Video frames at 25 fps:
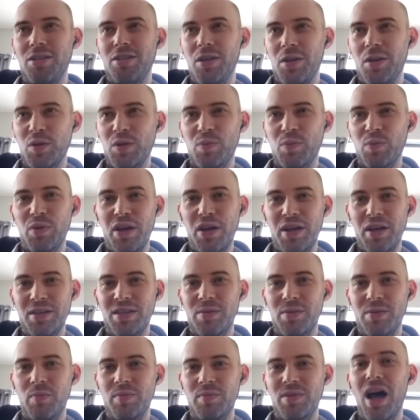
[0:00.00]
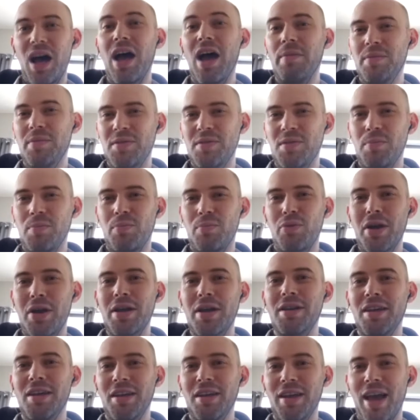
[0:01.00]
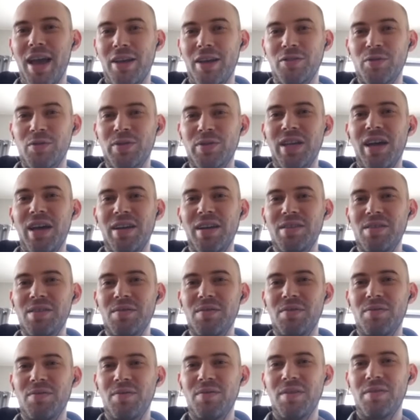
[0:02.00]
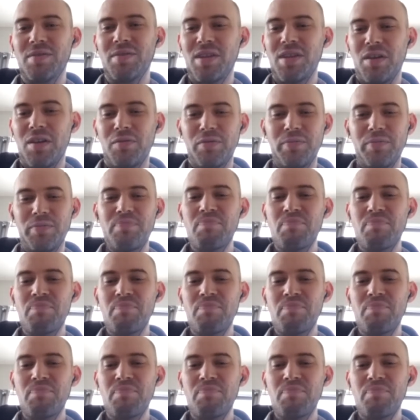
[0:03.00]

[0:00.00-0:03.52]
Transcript: to explain sometimes the branding exercise of stuff.